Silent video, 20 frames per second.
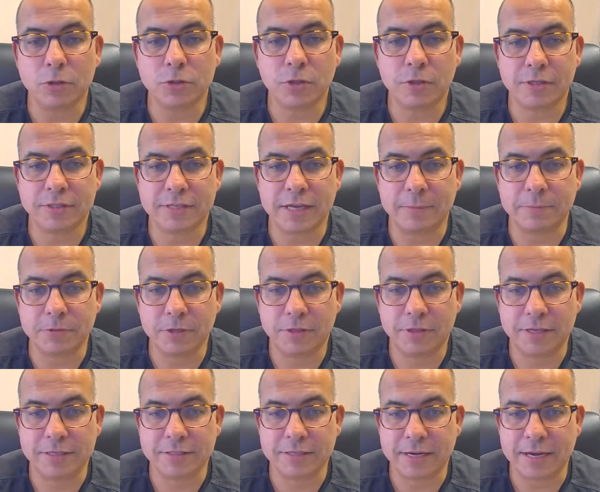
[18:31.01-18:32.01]
Those are the
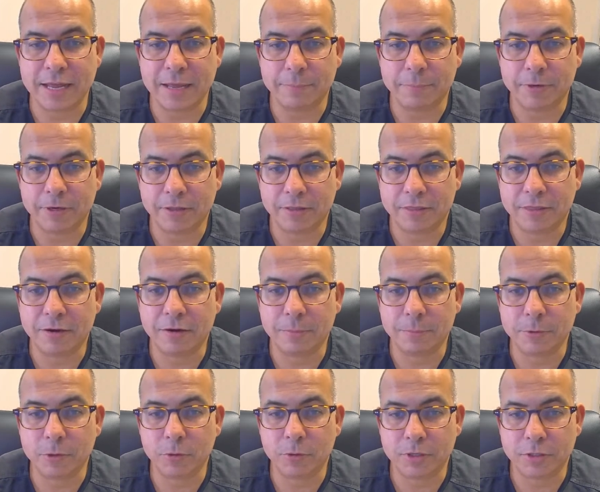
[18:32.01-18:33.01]
types of things that happen in
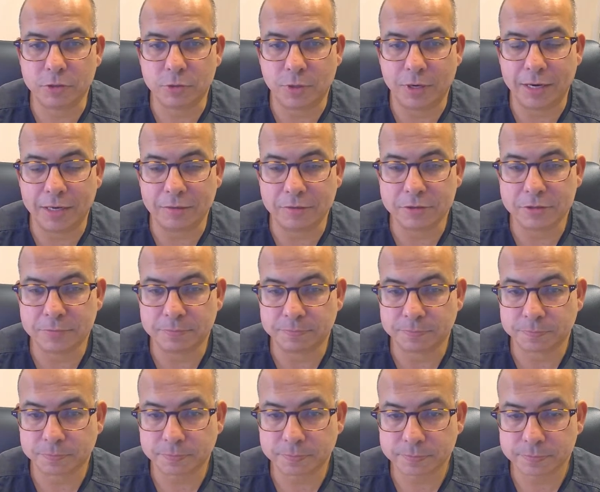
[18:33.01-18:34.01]
therapeutic
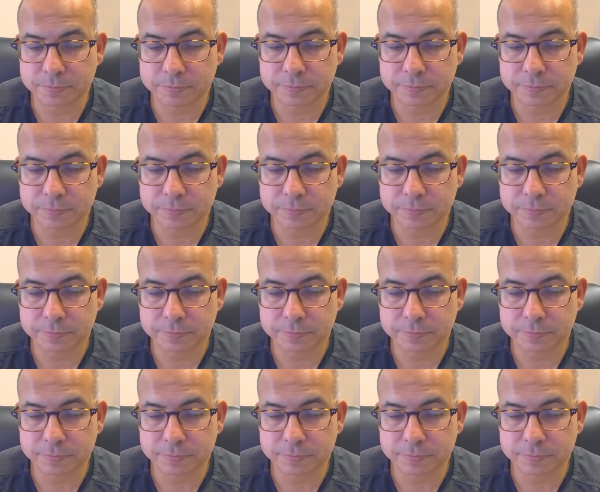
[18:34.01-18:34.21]
trials.